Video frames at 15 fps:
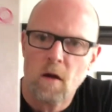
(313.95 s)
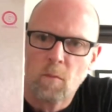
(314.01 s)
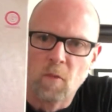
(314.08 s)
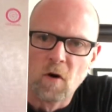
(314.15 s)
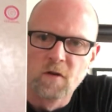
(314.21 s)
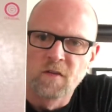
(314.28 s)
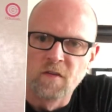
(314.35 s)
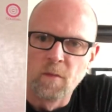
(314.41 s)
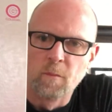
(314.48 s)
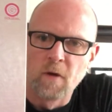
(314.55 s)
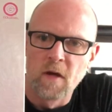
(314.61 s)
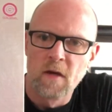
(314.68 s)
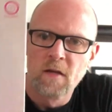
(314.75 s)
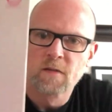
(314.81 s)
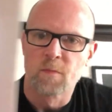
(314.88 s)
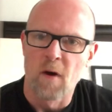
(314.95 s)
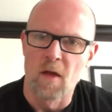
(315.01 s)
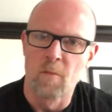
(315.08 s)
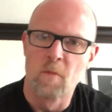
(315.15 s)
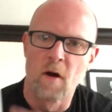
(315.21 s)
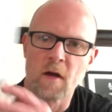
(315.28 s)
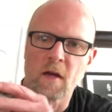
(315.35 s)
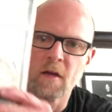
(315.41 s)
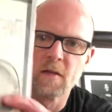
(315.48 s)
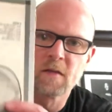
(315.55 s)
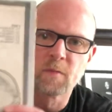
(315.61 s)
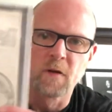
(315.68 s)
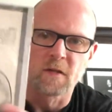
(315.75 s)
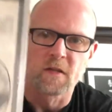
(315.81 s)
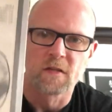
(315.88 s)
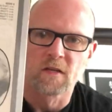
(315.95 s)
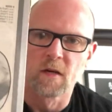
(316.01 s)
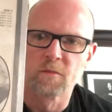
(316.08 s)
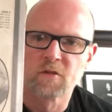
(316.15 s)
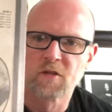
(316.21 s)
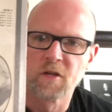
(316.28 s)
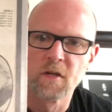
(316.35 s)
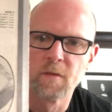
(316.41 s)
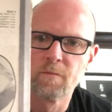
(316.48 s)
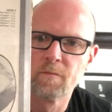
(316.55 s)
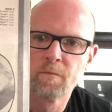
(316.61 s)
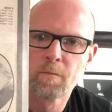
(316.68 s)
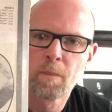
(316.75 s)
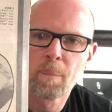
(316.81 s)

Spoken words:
Birds and the Bees by the Monkees. Picked this up cheap.